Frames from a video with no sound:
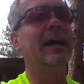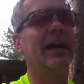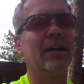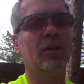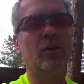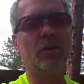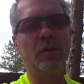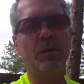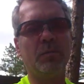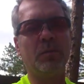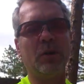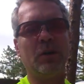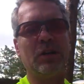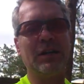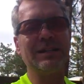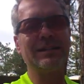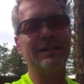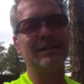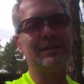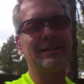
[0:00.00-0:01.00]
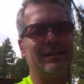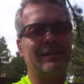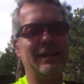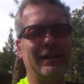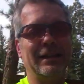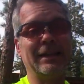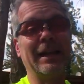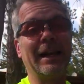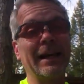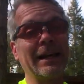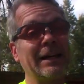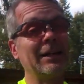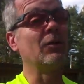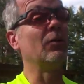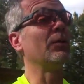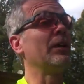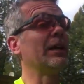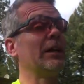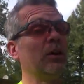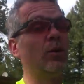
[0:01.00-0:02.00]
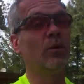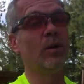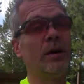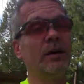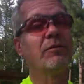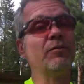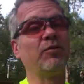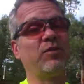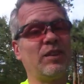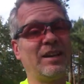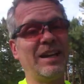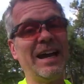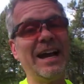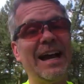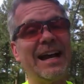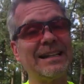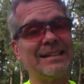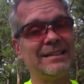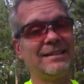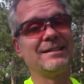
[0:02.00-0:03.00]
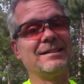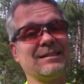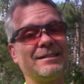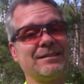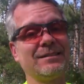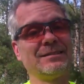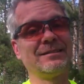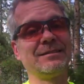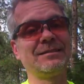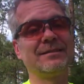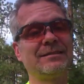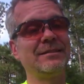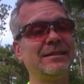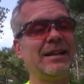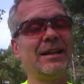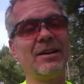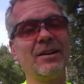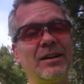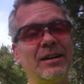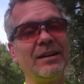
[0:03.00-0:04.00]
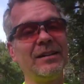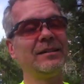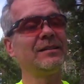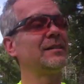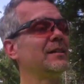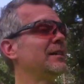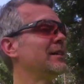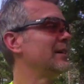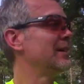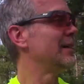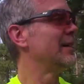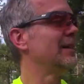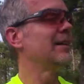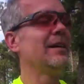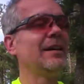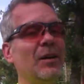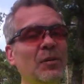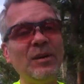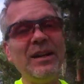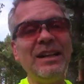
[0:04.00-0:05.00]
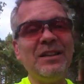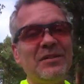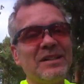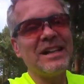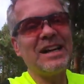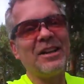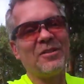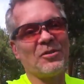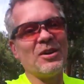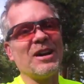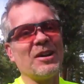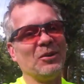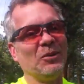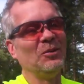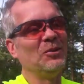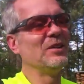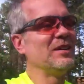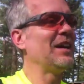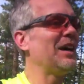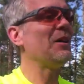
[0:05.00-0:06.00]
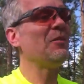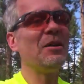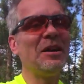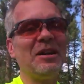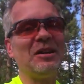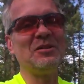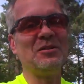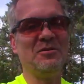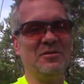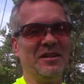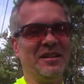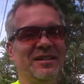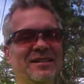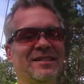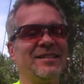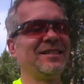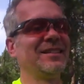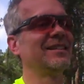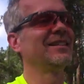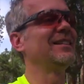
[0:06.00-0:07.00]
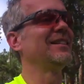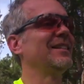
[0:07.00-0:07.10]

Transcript: I heard the boss has said that I can only go on flat areas. We live in Colorado. How are we going to do this?